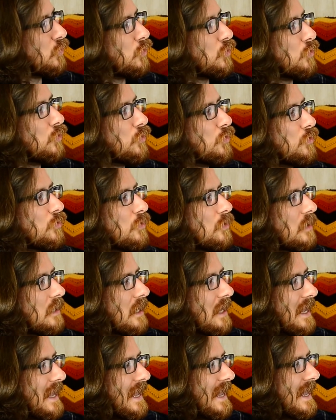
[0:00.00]
U,
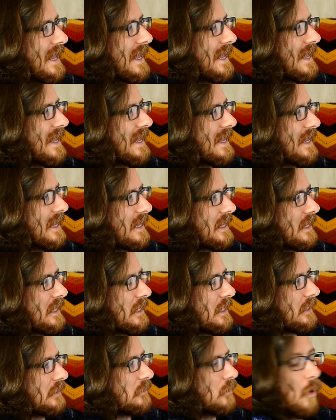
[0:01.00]
E,
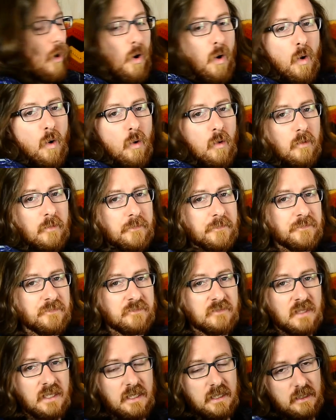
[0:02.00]
and O.
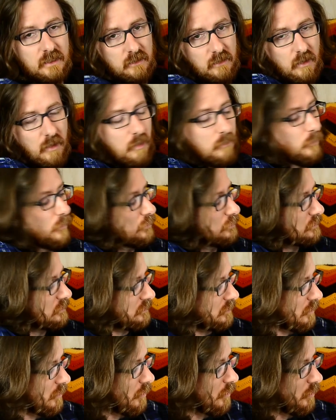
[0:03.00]
And almost
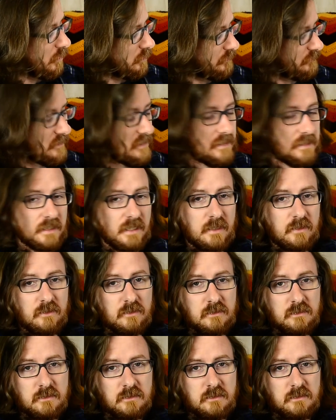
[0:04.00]
all of these
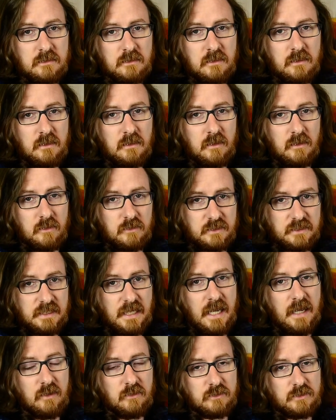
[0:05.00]
letters or
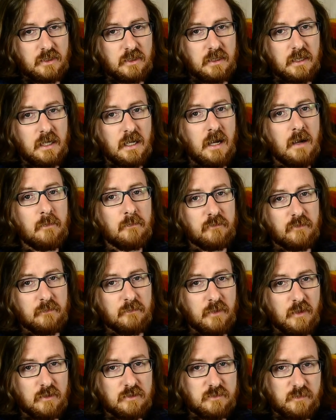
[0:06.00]
sounds are going to come from
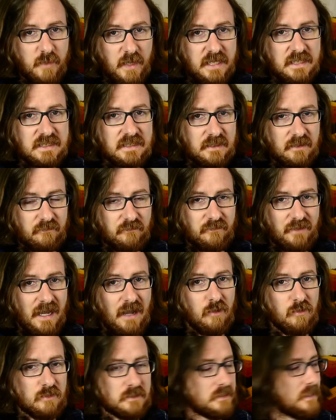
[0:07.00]
those basic
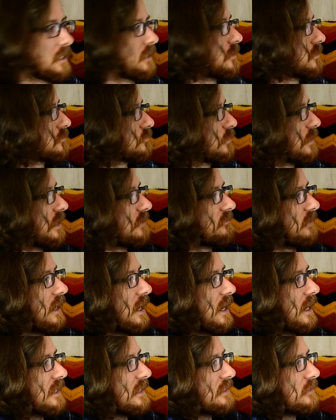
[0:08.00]
vowel sounds. We have A,
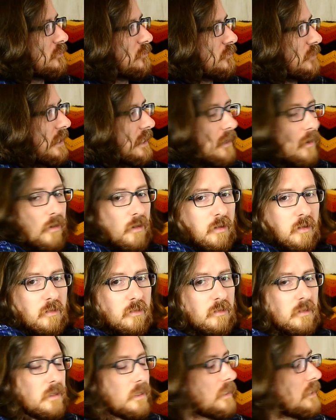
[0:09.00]
I, U, E, O,